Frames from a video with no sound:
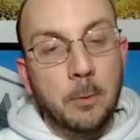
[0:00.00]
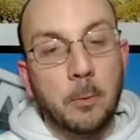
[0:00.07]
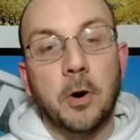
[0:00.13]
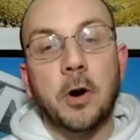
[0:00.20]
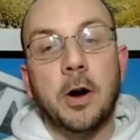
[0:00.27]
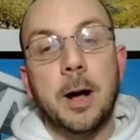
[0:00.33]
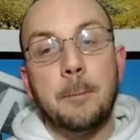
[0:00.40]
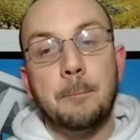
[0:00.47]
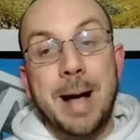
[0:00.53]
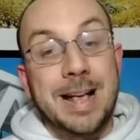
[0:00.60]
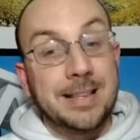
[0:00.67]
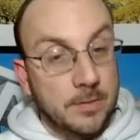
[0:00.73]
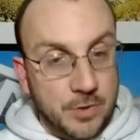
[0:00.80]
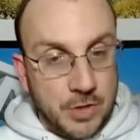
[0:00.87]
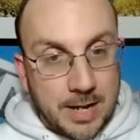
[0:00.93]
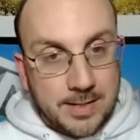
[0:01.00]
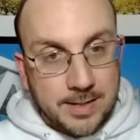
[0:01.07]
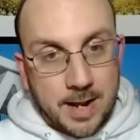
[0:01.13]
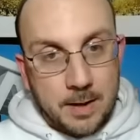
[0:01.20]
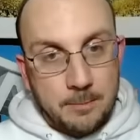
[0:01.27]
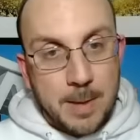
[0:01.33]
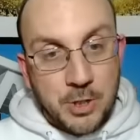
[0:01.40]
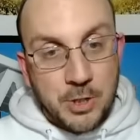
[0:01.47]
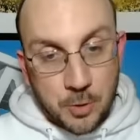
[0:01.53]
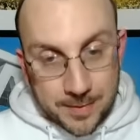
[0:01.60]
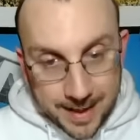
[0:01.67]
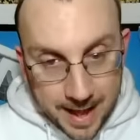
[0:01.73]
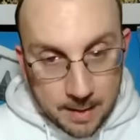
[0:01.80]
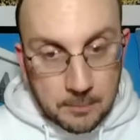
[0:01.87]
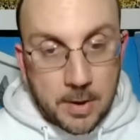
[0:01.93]
They were massive shots to kind of make sure
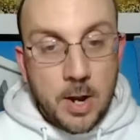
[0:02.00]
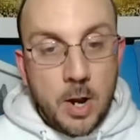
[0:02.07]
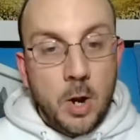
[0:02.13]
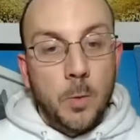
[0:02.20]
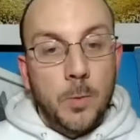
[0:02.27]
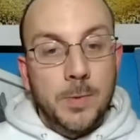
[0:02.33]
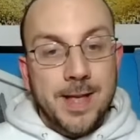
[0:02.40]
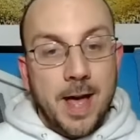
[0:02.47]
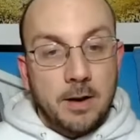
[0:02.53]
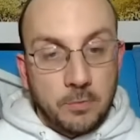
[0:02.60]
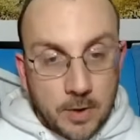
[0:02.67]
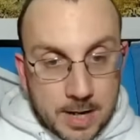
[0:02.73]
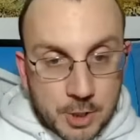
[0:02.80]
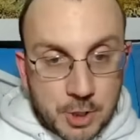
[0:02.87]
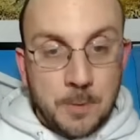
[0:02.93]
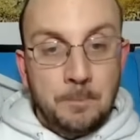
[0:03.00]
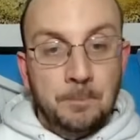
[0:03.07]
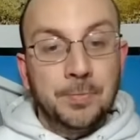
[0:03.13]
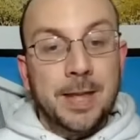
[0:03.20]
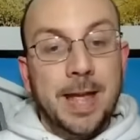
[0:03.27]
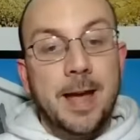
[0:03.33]
the game was out of reach.